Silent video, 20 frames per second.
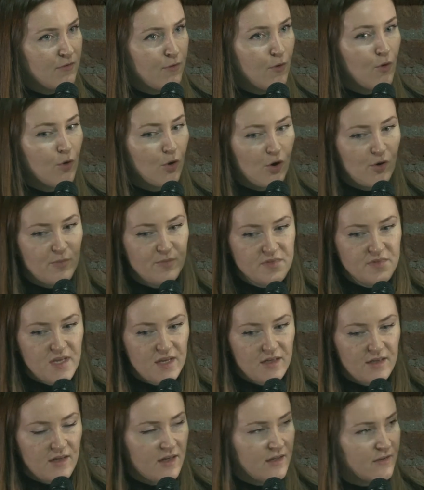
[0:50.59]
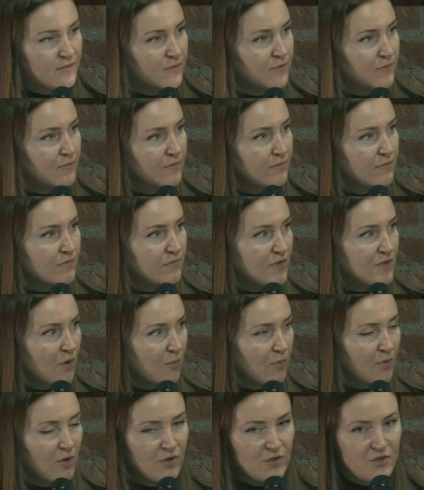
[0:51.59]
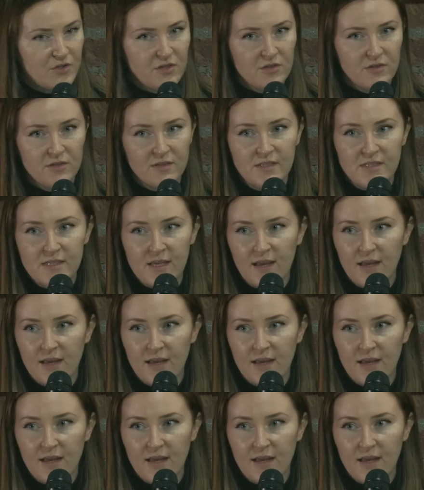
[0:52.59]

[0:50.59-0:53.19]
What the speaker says: forums and kind of subcultures.